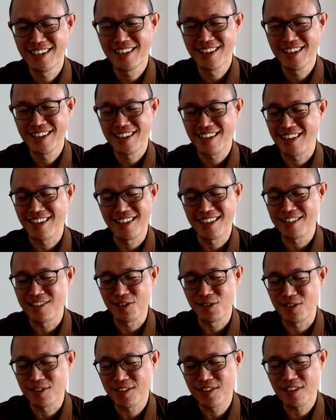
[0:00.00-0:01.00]

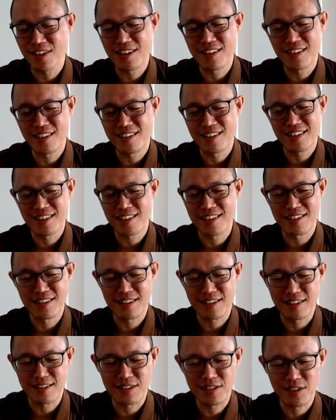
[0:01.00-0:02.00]
No, not.
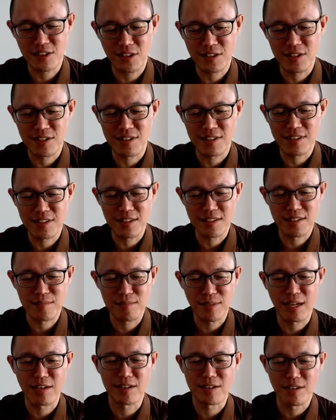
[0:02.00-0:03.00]
It's not
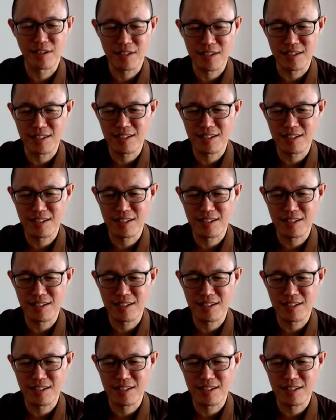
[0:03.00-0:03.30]
paranoia.